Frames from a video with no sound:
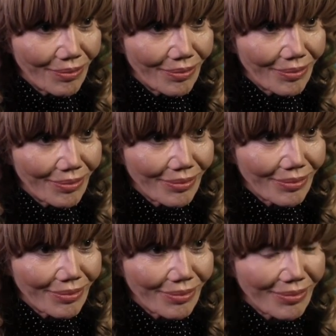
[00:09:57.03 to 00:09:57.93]

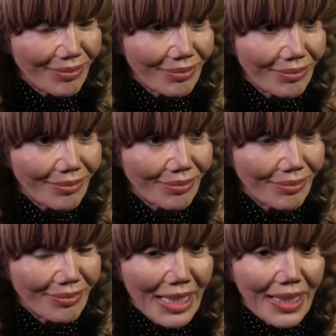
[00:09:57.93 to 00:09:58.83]
Nobody speaks.